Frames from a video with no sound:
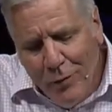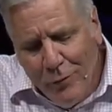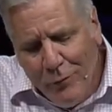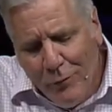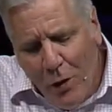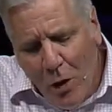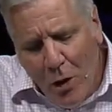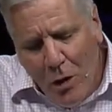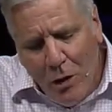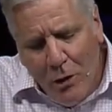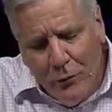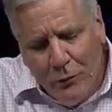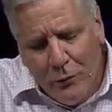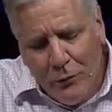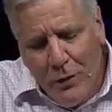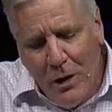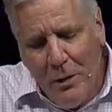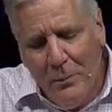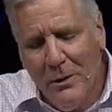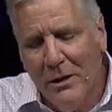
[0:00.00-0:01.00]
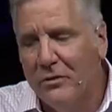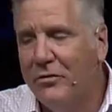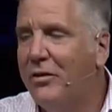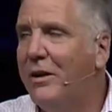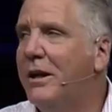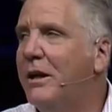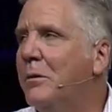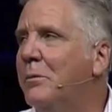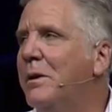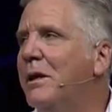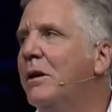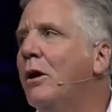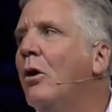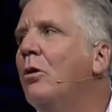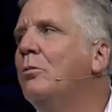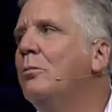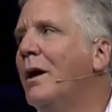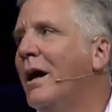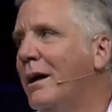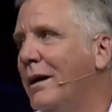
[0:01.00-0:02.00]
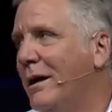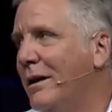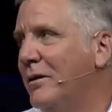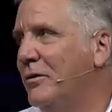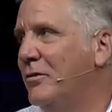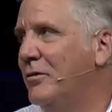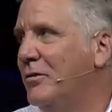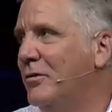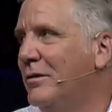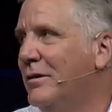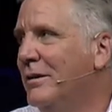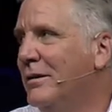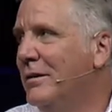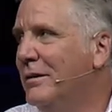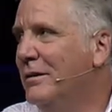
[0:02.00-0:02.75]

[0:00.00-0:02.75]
far from us. He can be known by us.